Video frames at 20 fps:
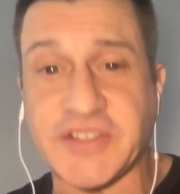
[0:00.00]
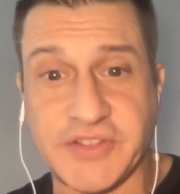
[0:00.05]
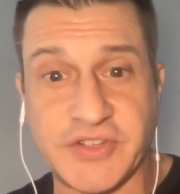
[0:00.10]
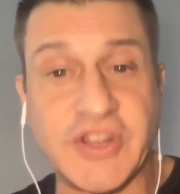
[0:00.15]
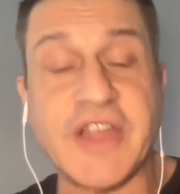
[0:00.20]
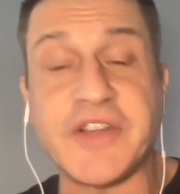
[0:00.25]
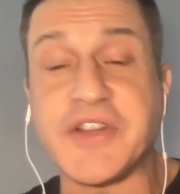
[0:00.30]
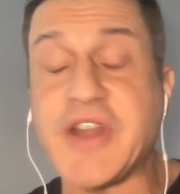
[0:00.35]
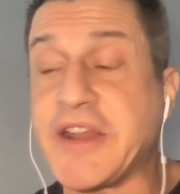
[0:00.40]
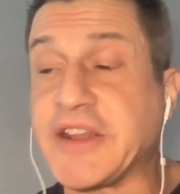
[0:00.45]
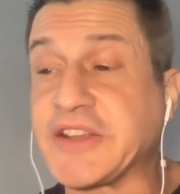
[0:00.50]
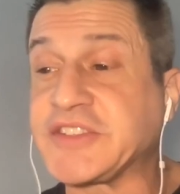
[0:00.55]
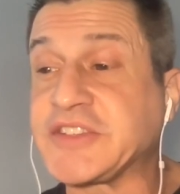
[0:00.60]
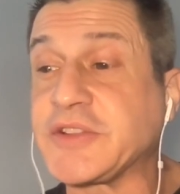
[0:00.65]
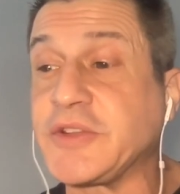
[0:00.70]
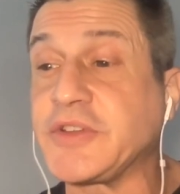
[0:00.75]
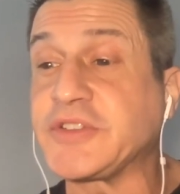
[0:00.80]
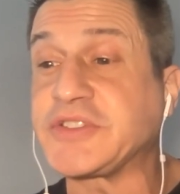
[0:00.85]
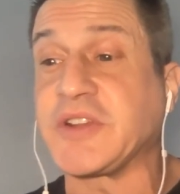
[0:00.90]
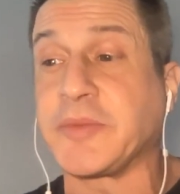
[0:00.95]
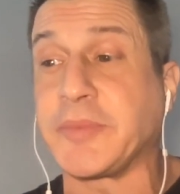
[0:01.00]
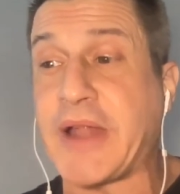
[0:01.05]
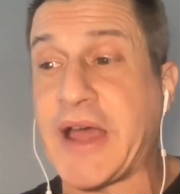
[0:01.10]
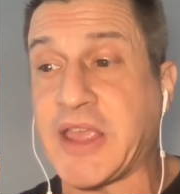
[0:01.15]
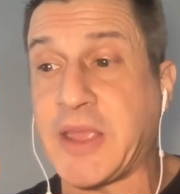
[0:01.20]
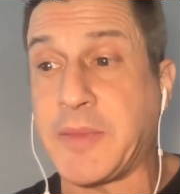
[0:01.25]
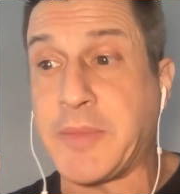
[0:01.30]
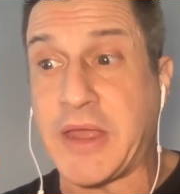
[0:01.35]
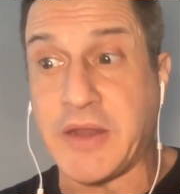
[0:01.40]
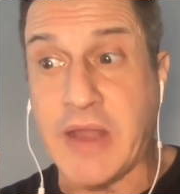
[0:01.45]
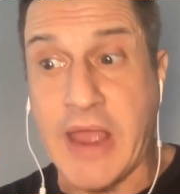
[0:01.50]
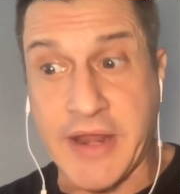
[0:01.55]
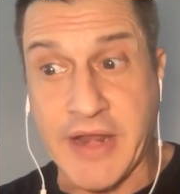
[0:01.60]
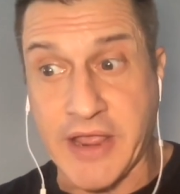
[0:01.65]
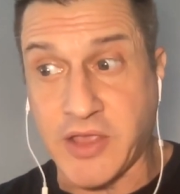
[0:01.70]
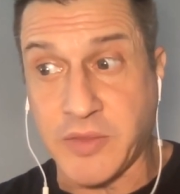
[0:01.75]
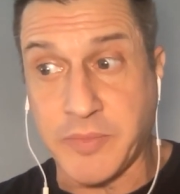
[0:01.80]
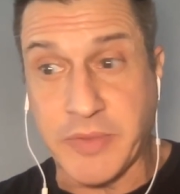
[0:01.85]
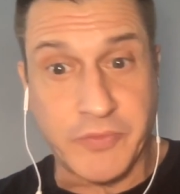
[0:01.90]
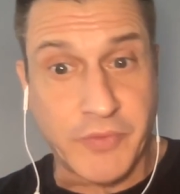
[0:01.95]
They're not exclusive to Black gay men. And I
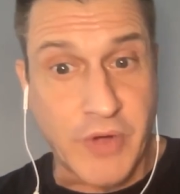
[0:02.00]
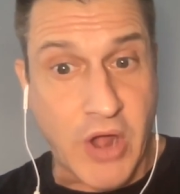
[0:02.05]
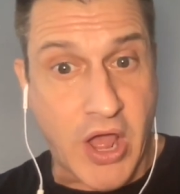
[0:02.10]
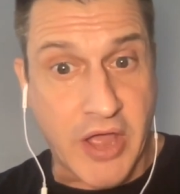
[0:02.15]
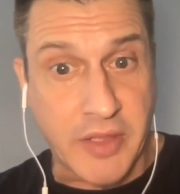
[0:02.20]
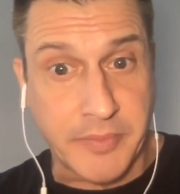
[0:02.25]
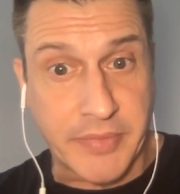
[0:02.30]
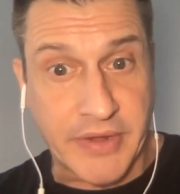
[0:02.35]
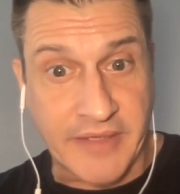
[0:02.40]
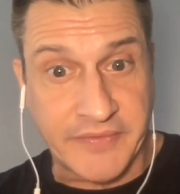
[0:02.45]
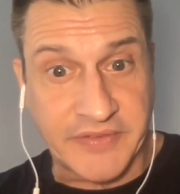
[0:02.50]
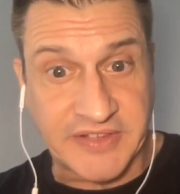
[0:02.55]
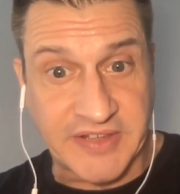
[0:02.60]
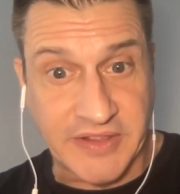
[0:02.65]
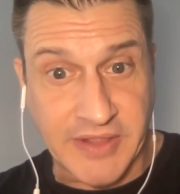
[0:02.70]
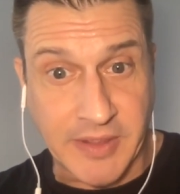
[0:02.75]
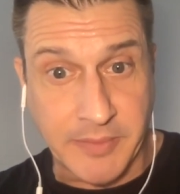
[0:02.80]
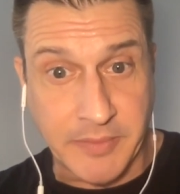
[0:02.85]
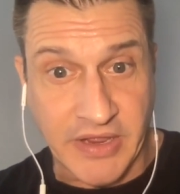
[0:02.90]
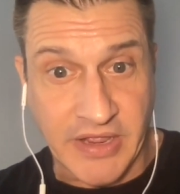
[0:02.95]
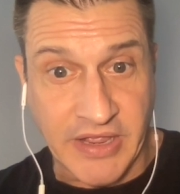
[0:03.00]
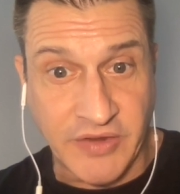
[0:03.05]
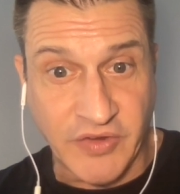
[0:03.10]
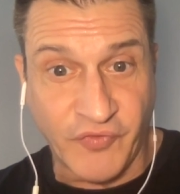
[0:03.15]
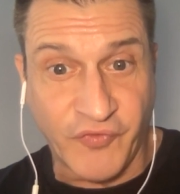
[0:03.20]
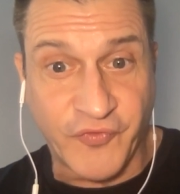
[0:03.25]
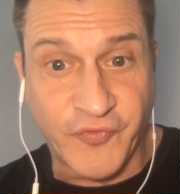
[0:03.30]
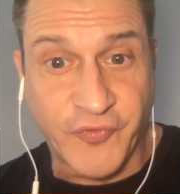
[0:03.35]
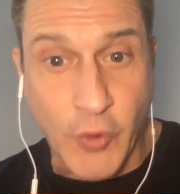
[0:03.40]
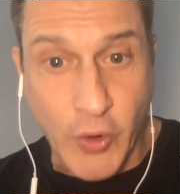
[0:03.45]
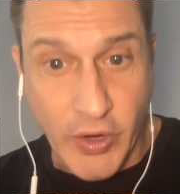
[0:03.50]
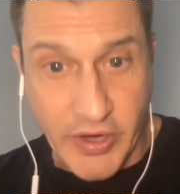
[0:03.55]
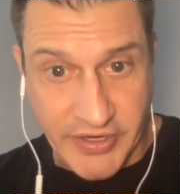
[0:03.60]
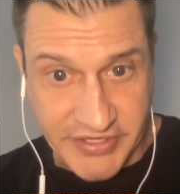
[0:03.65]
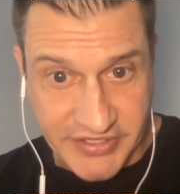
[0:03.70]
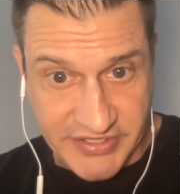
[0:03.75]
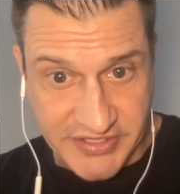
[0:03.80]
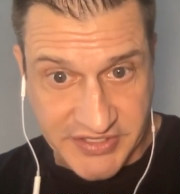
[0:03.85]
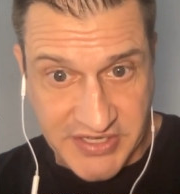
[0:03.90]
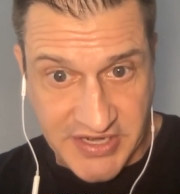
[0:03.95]
could be wrong, but I've seen them
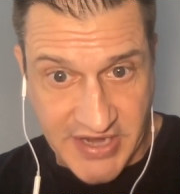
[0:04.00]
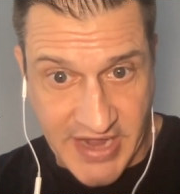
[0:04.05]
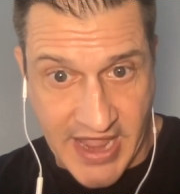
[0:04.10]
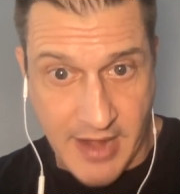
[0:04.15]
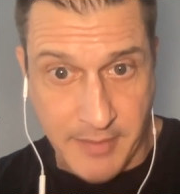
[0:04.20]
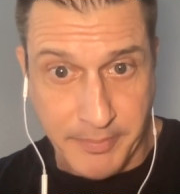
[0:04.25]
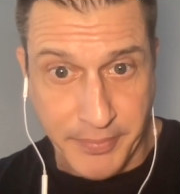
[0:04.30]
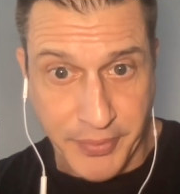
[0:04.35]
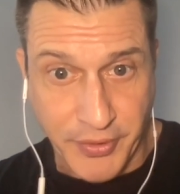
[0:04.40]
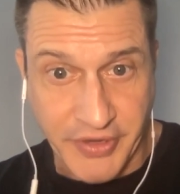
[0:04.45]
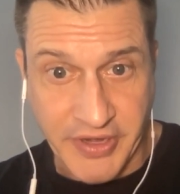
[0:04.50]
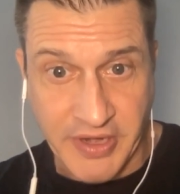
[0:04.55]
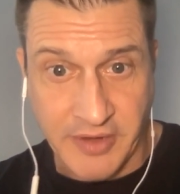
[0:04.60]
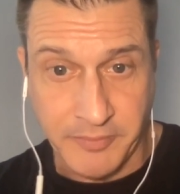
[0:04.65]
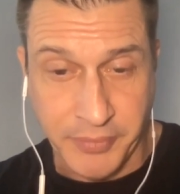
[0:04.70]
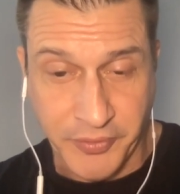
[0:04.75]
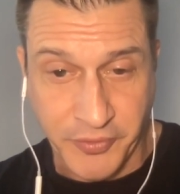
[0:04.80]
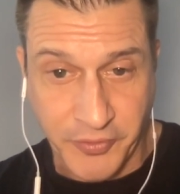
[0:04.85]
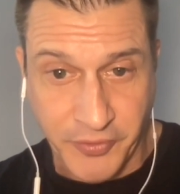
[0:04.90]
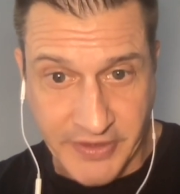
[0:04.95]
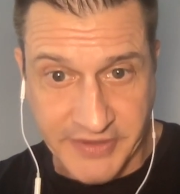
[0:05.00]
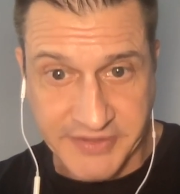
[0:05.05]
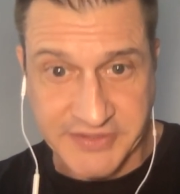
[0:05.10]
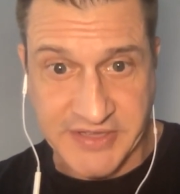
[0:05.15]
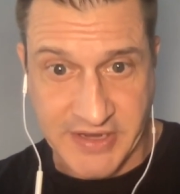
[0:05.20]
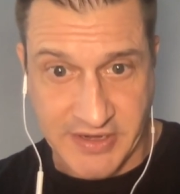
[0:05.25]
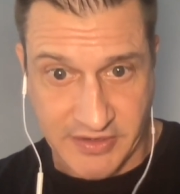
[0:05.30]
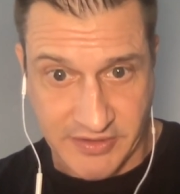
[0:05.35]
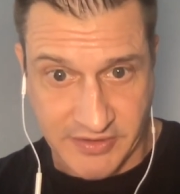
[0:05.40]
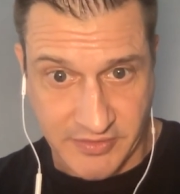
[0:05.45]
enforced and put in prison